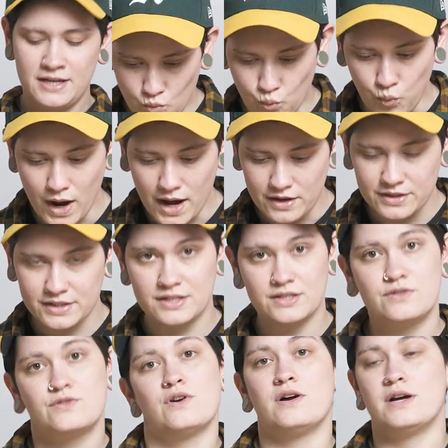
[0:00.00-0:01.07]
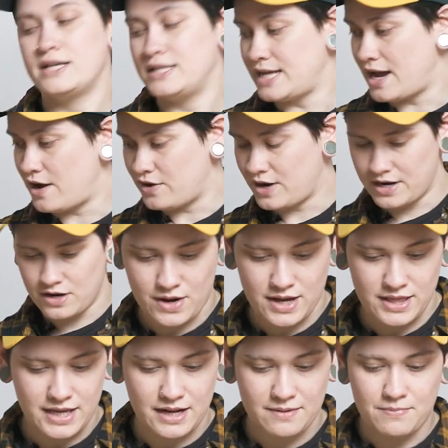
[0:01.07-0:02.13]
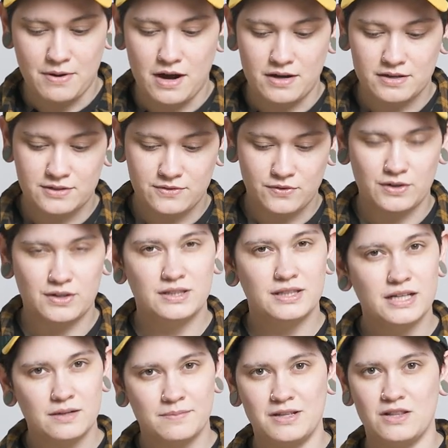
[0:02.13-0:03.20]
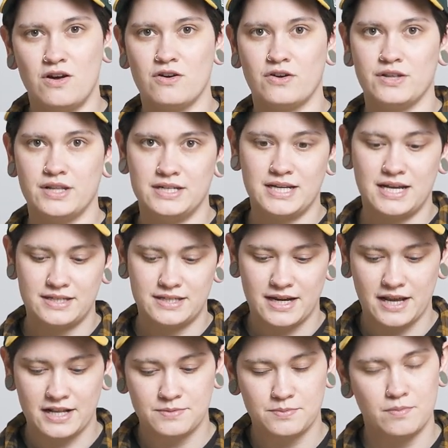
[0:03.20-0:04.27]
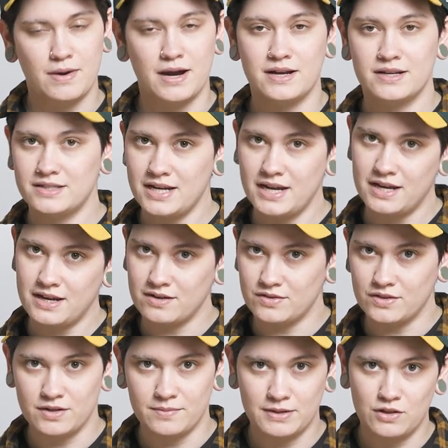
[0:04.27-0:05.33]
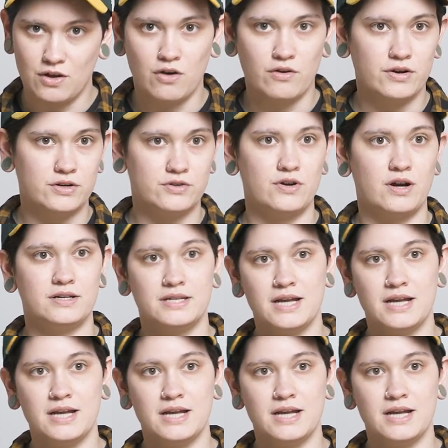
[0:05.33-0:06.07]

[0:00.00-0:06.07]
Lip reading: While this is drawing down, I let it pause for a little bit longer than 10 seconds, but mine is taking a little bit longer to draw